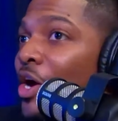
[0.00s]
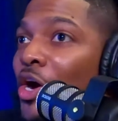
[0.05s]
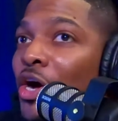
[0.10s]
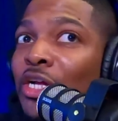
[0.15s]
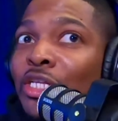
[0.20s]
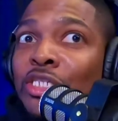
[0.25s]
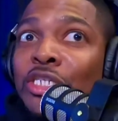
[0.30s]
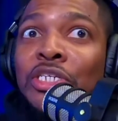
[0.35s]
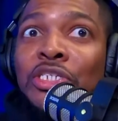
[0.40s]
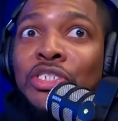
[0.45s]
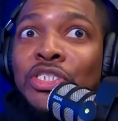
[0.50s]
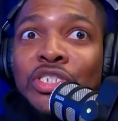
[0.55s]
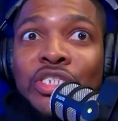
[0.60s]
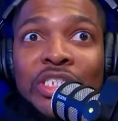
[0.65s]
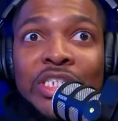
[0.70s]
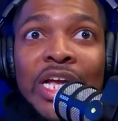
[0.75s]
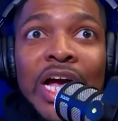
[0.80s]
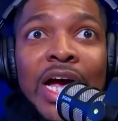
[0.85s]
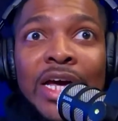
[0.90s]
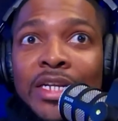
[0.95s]

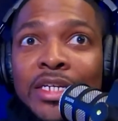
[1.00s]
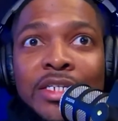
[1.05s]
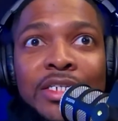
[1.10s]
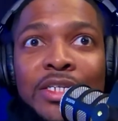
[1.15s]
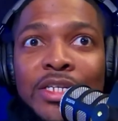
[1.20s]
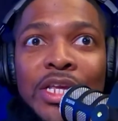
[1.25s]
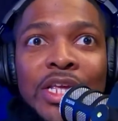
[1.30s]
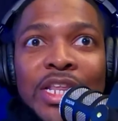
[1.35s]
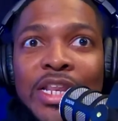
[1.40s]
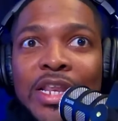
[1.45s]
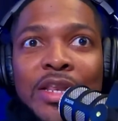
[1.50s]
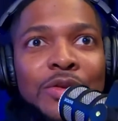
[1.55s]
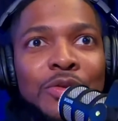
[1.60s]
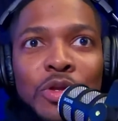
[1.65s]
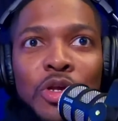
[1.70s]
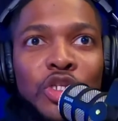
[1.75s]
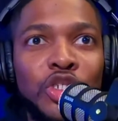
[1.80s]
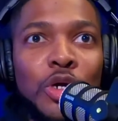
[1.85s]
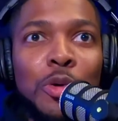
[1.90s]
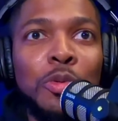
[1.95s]
Jesus kind of,
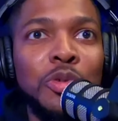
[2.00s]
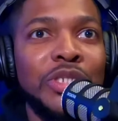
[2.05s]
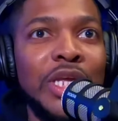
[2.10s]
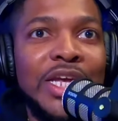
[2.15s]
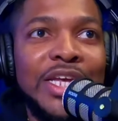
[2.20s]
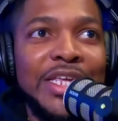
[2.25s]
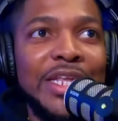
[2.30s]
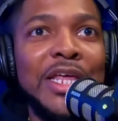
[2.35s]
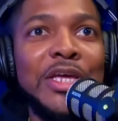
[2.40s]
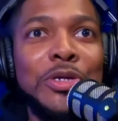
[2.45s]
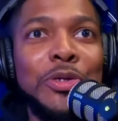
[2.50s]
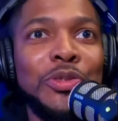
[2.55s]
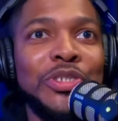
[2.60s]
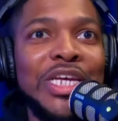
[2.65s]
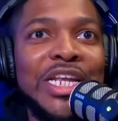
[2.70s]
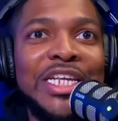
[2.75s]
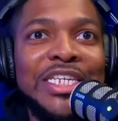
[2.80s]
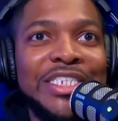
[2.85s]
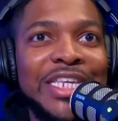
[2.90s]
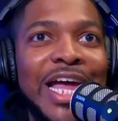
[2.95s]
it's almost like you
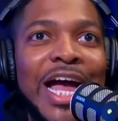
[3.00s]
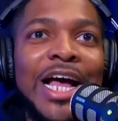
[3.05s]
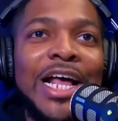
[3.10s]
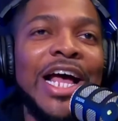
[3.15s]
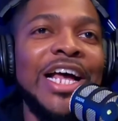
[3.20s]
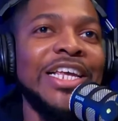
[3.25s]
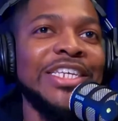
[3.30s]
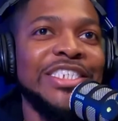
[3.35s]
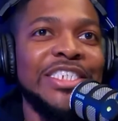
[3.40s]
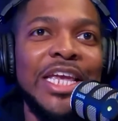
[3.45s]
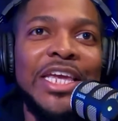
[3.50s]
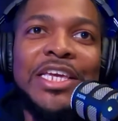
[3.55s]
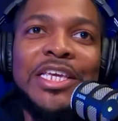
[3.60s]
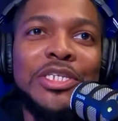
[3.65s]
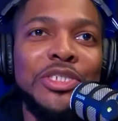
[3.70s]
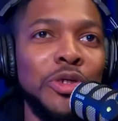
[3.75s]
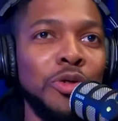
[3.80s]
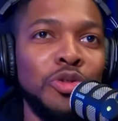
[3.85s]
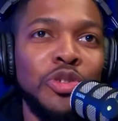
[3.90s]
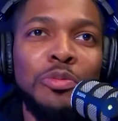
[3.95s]
said, he's like, I say
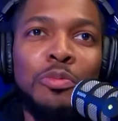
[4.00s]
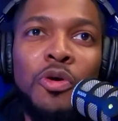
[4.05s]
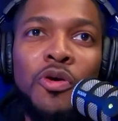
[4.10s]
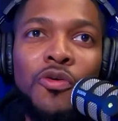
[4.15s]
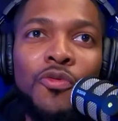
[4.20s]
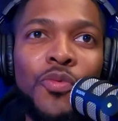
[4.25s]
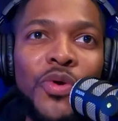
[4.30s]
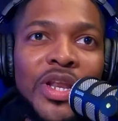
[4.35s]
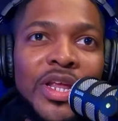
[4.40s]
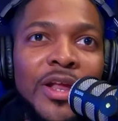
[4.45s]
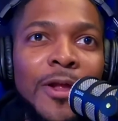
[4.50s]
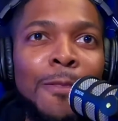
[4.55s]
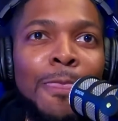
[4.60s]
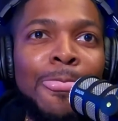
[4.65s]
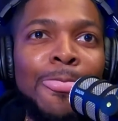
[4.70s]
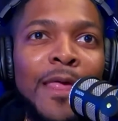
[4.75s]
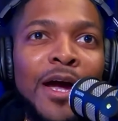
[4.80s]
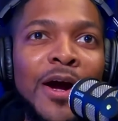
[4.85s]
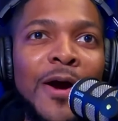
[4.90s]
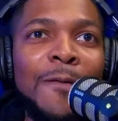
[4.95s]
he's so smooth with it.
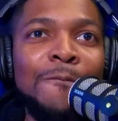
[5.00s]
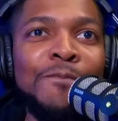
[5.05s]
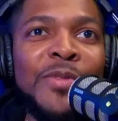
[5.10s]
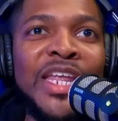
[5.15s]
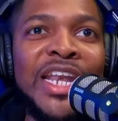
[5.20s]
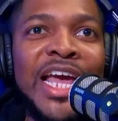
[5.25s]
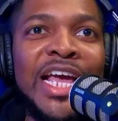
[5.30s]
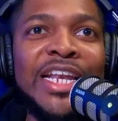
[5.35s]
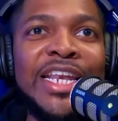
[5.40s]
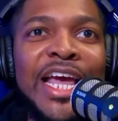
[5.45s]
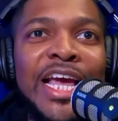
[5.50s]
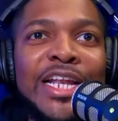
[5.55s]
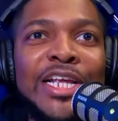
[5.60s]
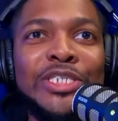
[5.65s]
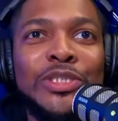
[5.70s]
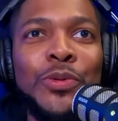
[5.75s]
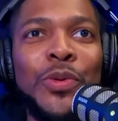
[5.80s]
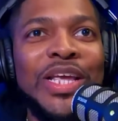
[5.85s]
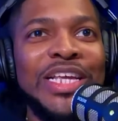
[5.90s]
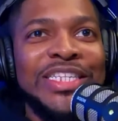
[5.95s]
And
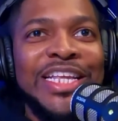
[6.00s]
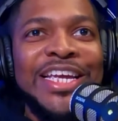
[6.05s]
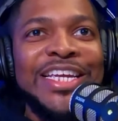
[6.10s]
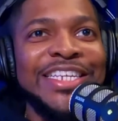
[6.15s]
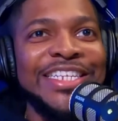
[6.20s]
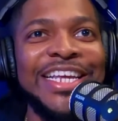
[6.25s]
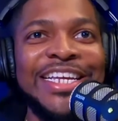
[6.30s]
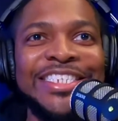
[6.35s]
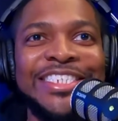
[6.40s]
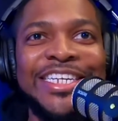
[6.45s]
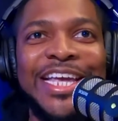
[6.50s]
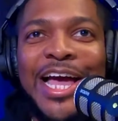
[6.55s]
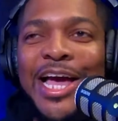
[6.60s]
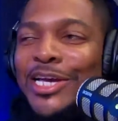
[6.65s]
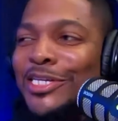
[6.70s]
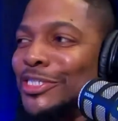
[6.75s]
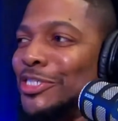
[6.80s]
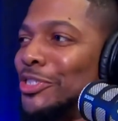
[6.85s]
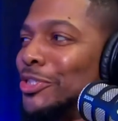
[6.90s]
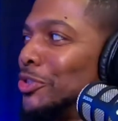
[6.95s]
that's the way it's like this
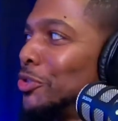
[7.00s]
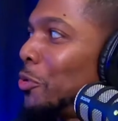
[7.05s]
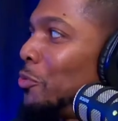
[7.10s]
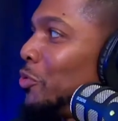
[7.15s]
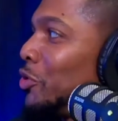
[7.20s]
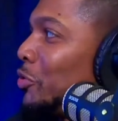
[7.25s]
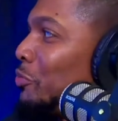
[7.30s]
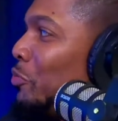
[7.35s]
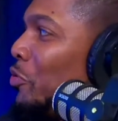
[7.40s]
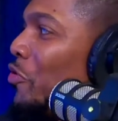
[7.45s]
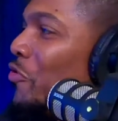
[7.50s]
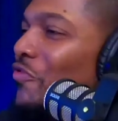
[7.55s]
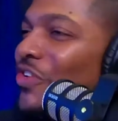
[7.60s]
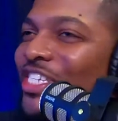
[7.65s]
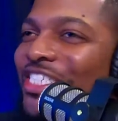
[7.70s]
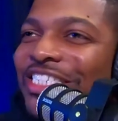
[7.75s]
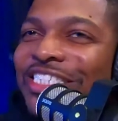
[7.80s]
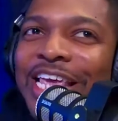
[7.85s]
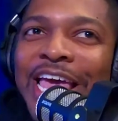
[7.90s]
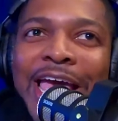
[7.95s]
guy's just so smooth. He
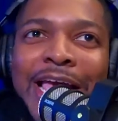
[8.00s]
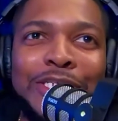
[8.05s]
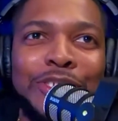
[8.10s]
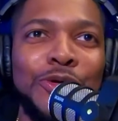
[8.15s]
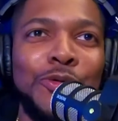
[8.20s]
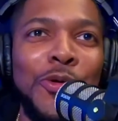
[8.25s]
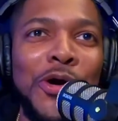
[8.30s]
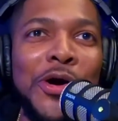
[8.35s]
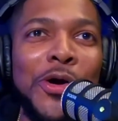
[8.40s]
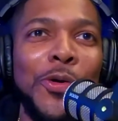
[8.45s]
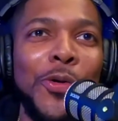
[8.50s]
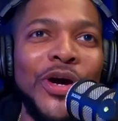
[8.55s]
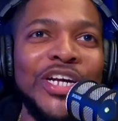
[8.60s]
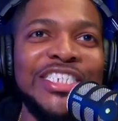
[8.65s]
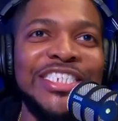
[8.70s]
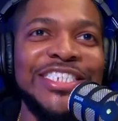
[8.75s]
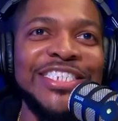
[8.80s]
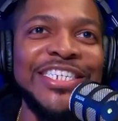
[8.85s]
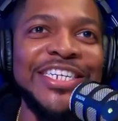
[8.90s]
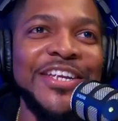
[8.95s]
just asks one
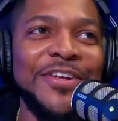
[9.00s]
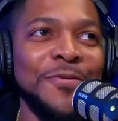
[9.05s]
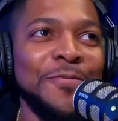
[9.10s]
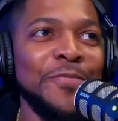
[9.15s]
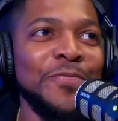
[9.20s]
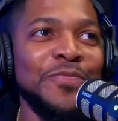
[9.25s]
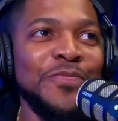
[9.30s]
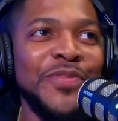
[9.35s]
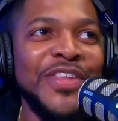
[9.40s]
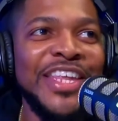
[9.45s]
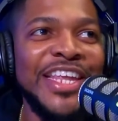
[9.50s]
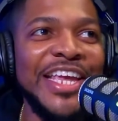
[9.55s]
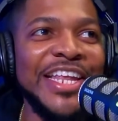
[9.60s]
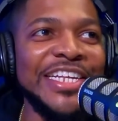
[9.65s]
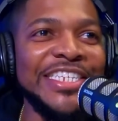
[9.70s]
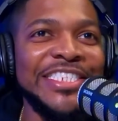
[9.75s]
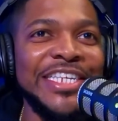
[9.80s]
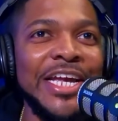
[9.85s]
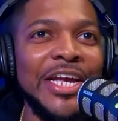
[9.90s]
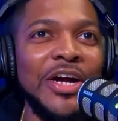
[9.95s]
question and
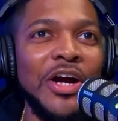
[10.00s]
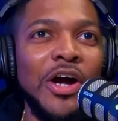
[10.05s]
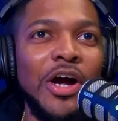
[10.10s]
it's like,